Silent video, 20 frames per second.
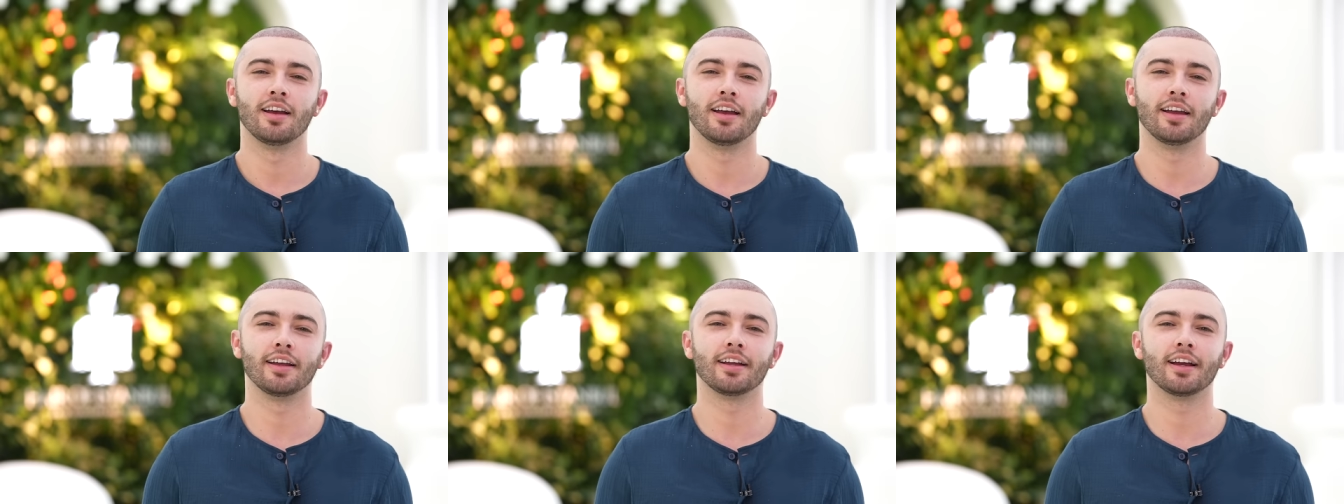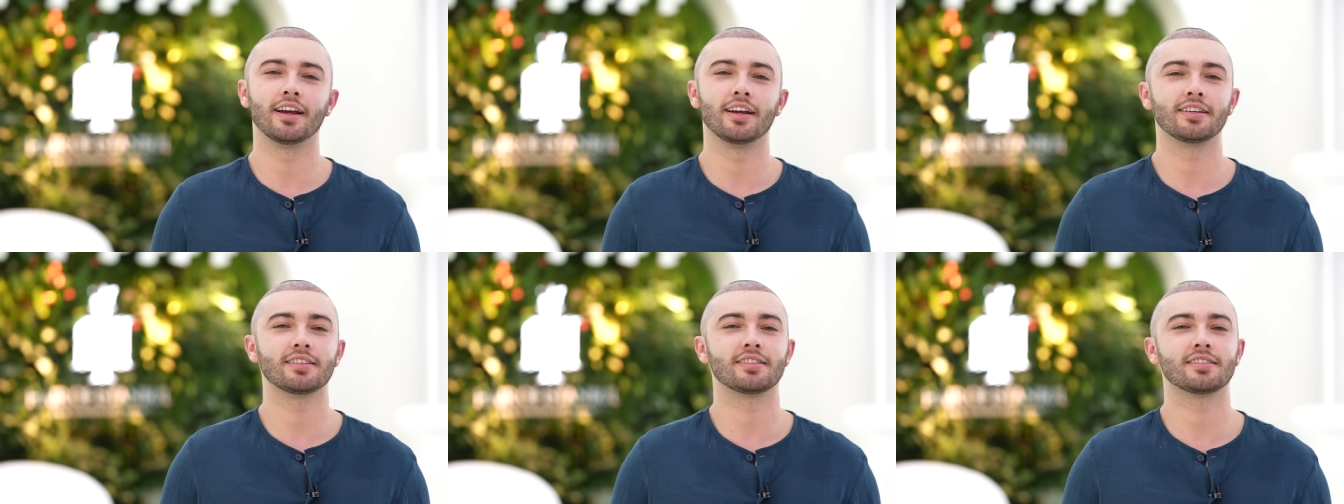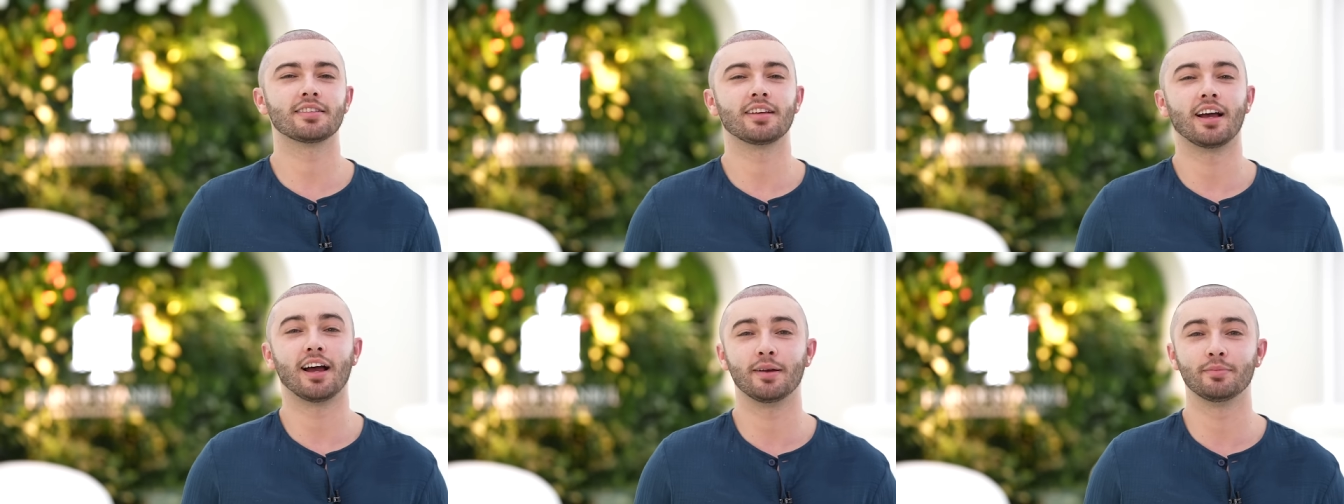Hey
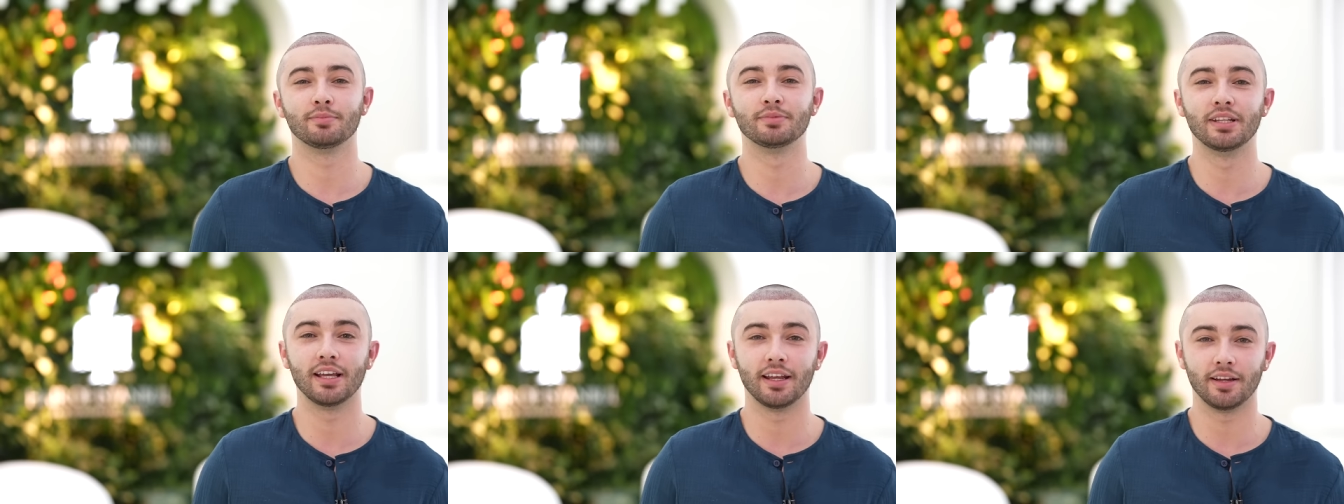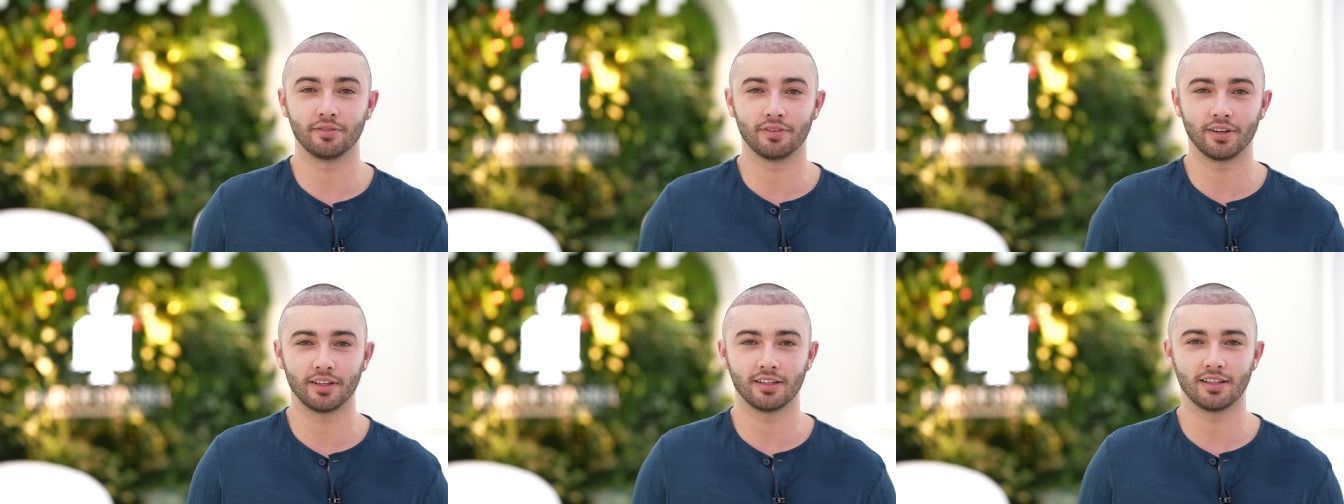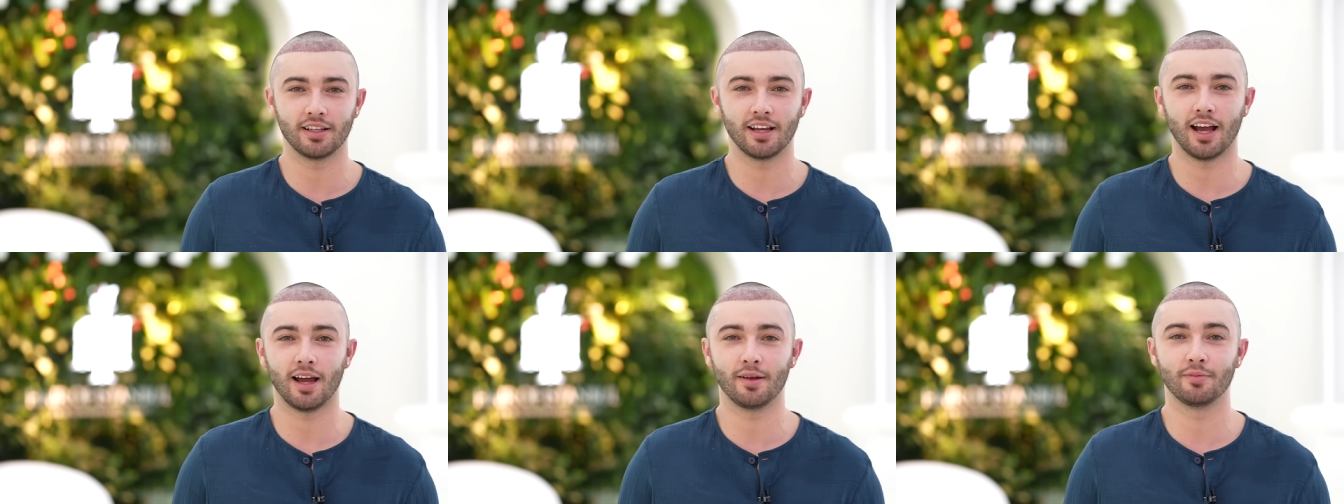guys, I'm David,
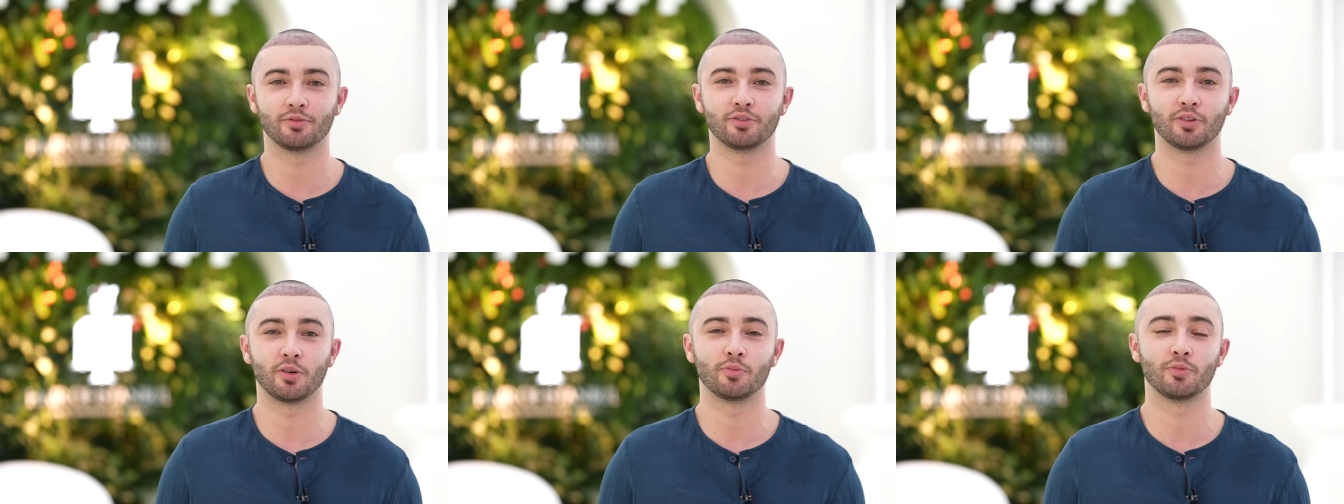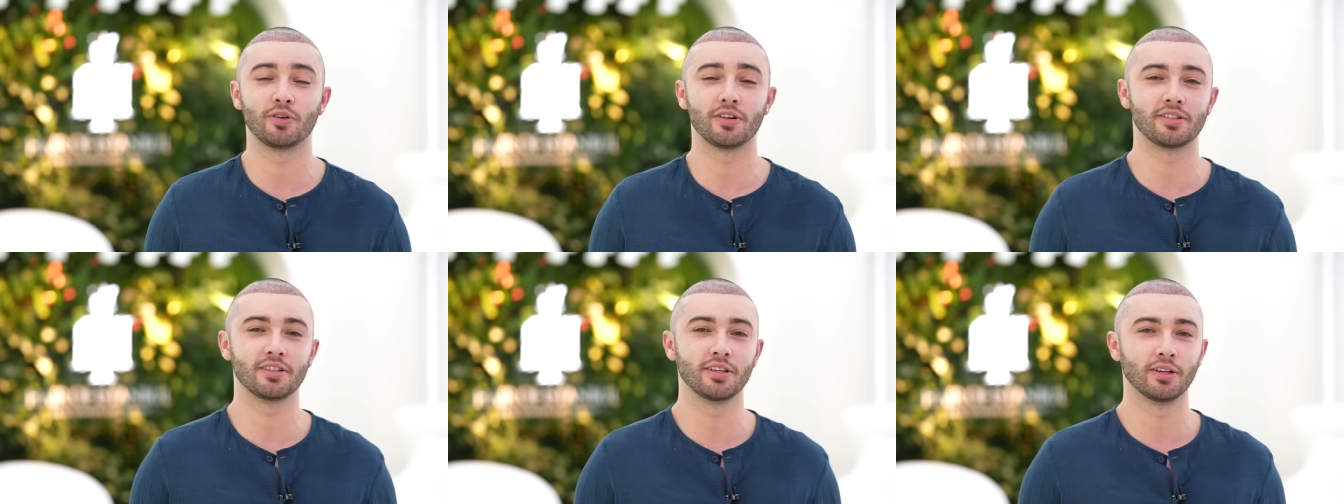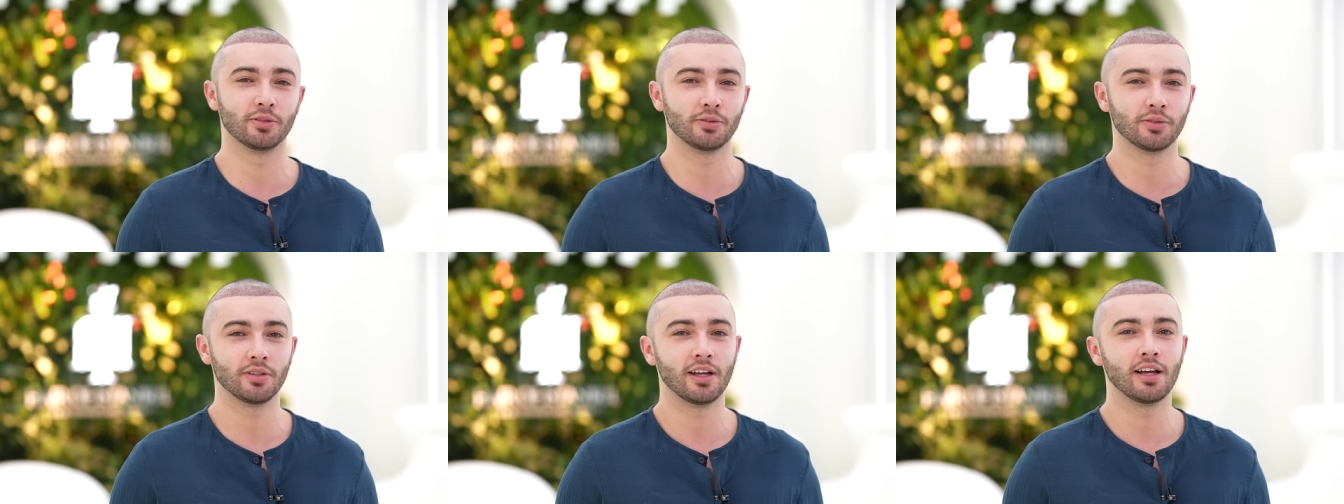I'm from
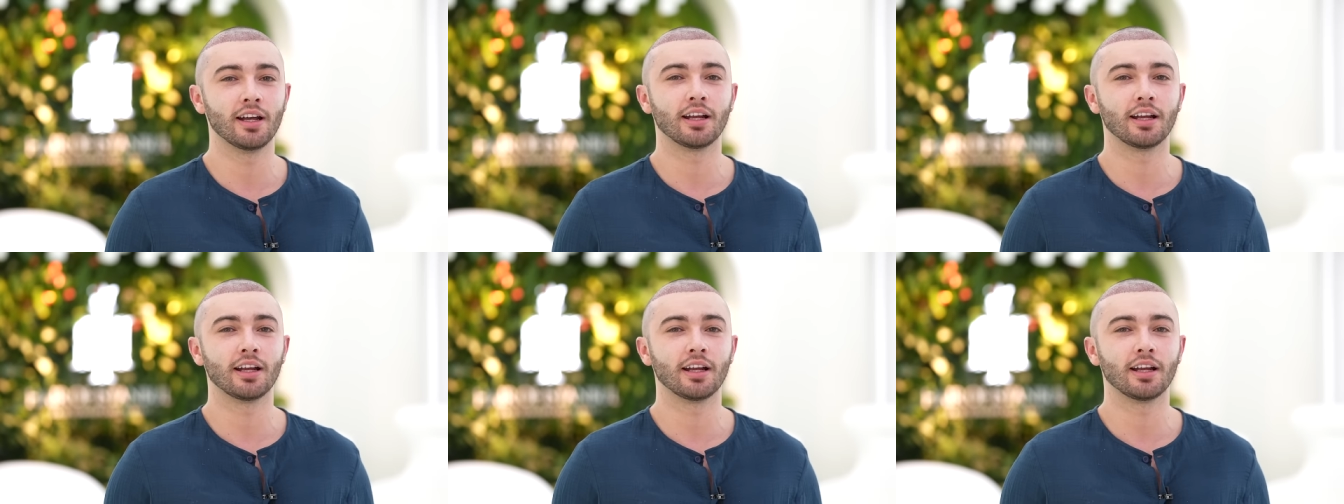Brazil,